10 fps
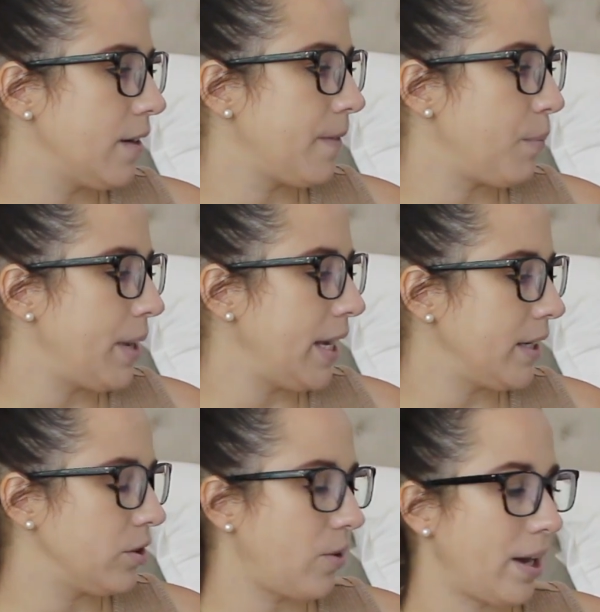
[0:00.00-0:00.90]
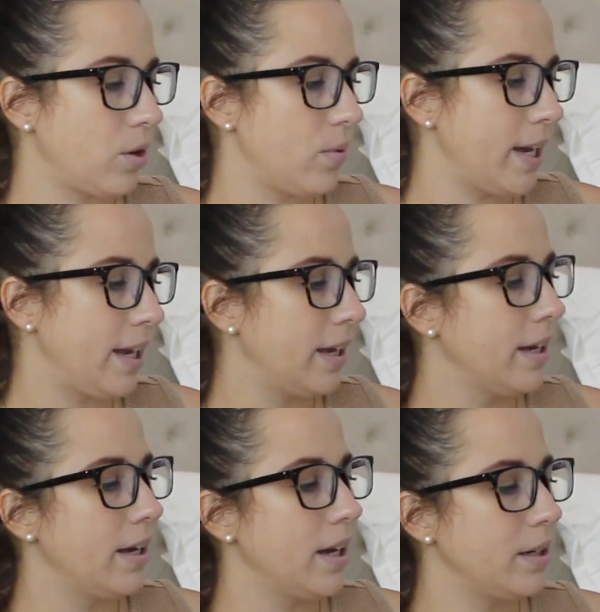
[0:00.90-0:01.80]
of the pit. Do I quit?
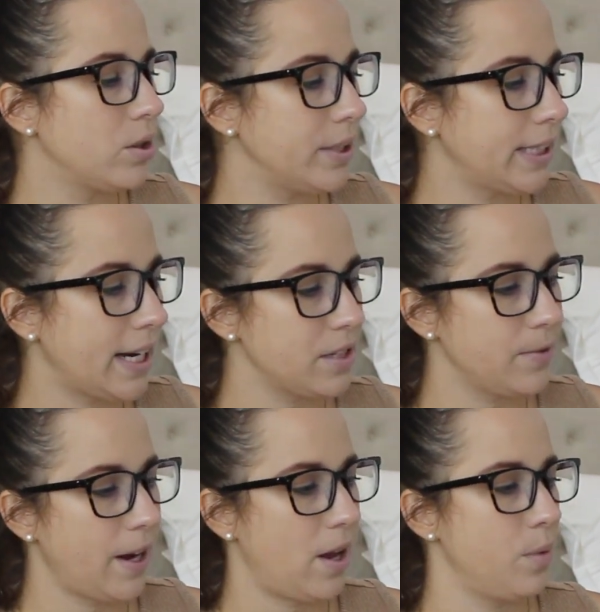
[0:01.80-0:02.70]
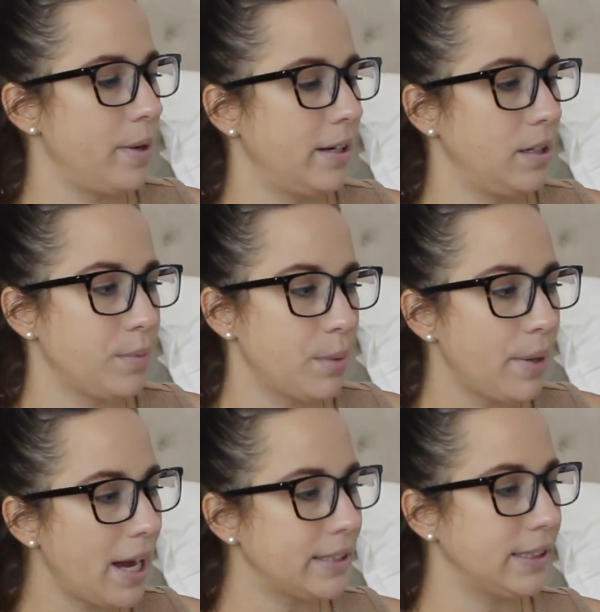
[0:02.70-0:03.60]
I'm going to ask for help. I need more
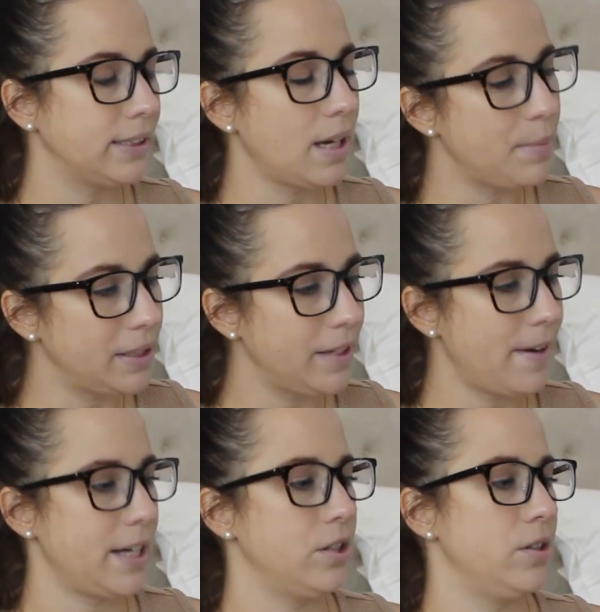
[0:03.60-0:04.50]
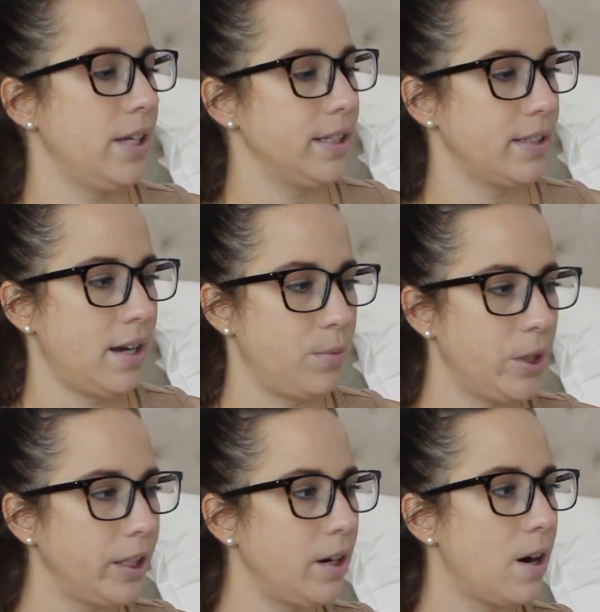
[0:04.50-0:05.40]
practice. I believe I can do this. I'm
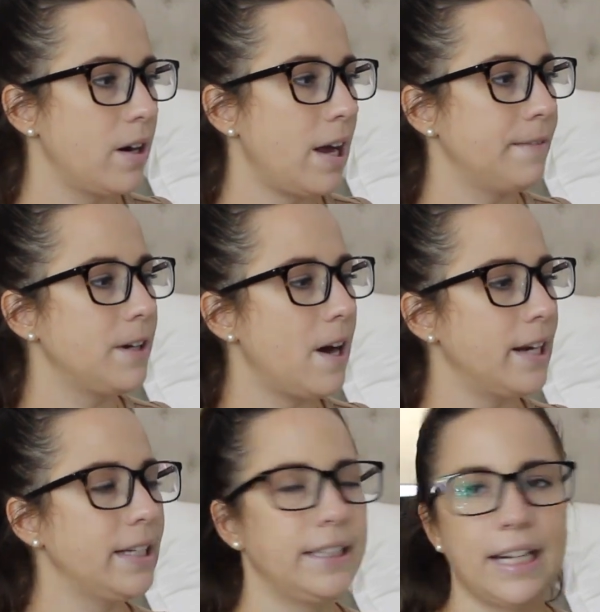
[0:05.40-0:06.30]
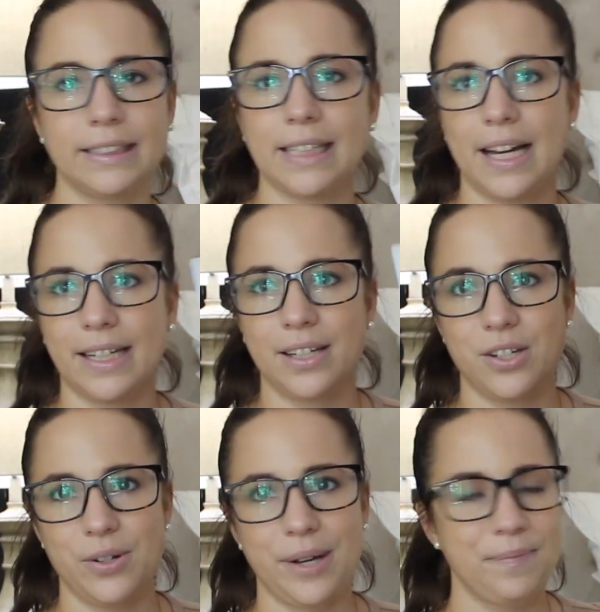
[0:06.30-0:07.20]
working hard. I've got it. Yes, I can
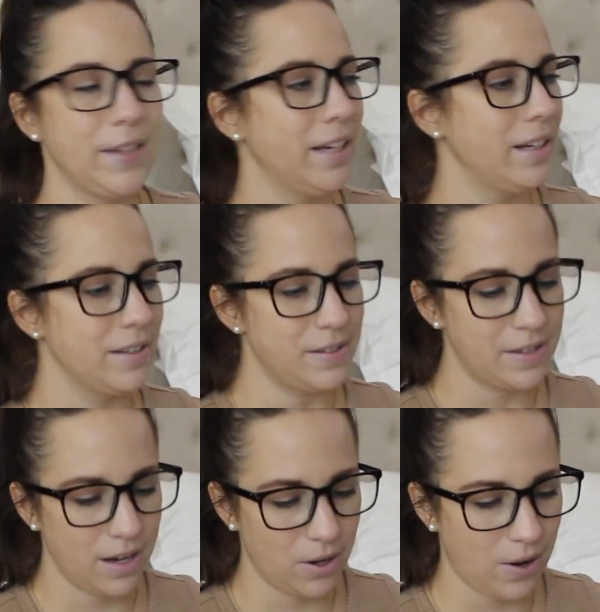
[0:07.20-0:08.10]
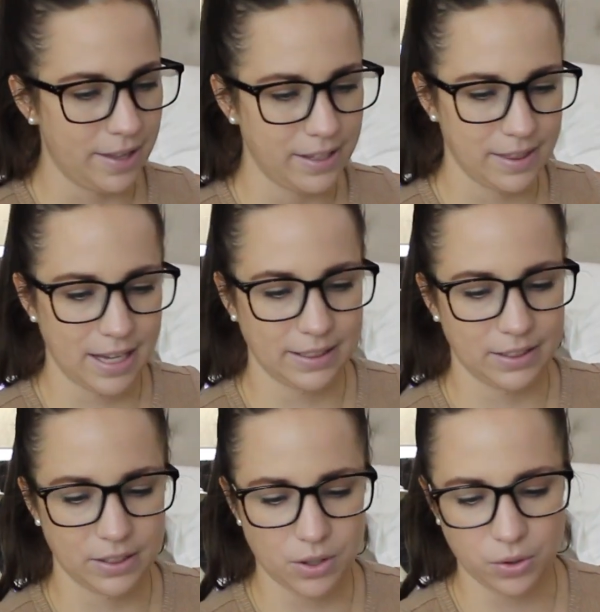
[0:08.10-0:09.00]
do it. So I think
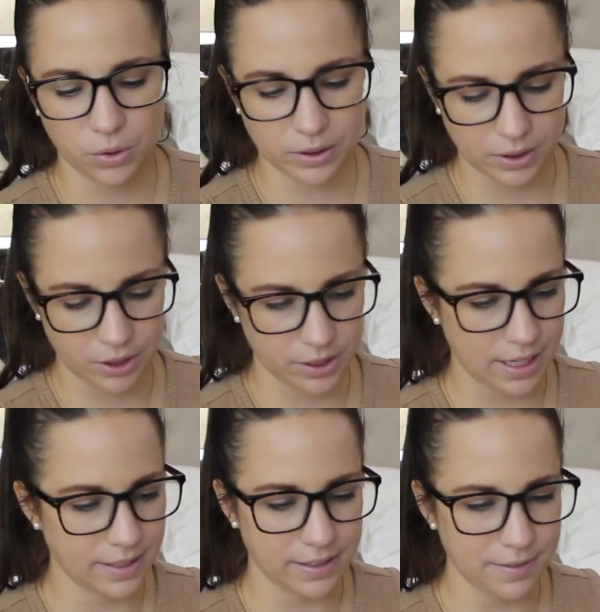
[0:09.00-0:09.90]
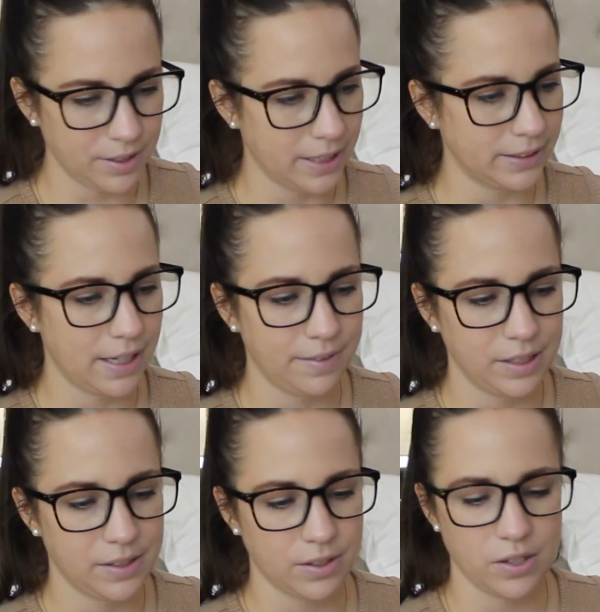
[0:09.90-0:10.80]
that's so cool. So it just has different
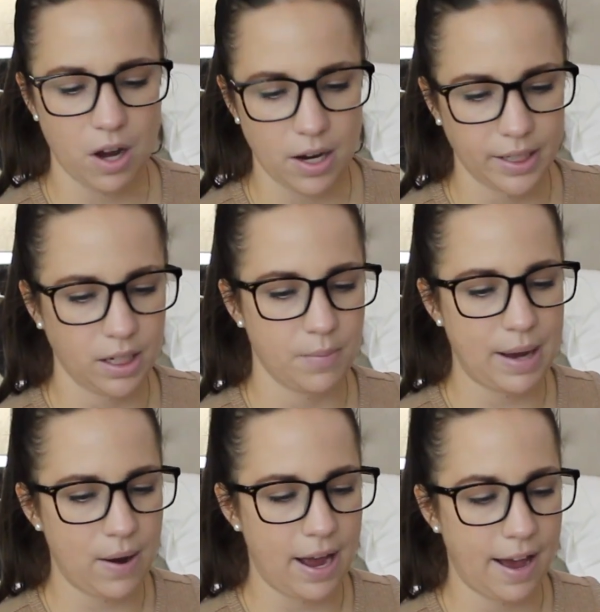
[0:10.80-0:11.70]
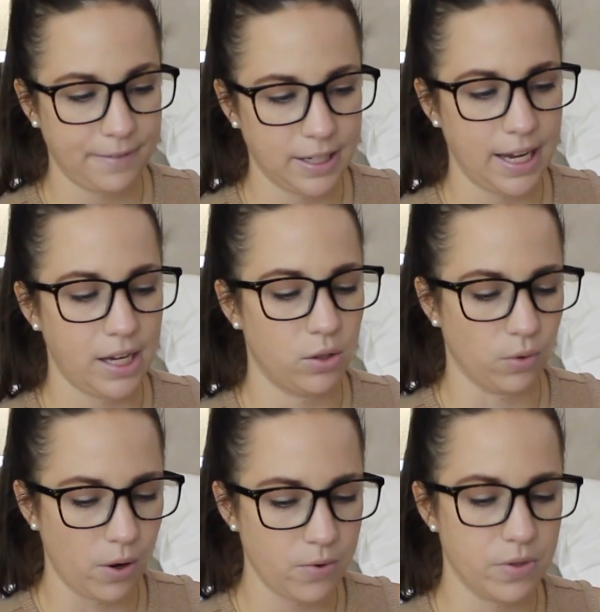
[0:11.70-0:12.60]
activities on talking about having a
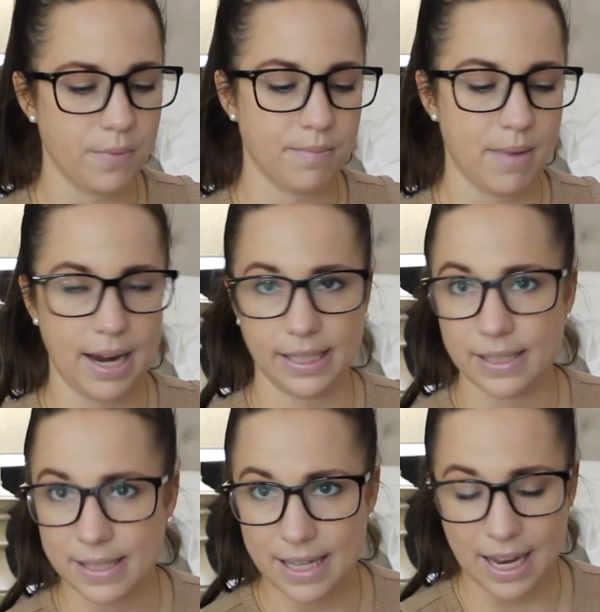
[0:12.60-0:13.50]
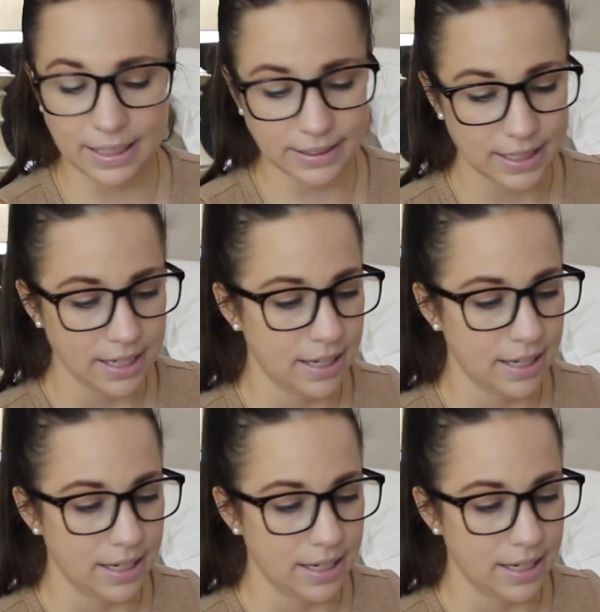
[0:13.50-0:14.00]
growth mindset.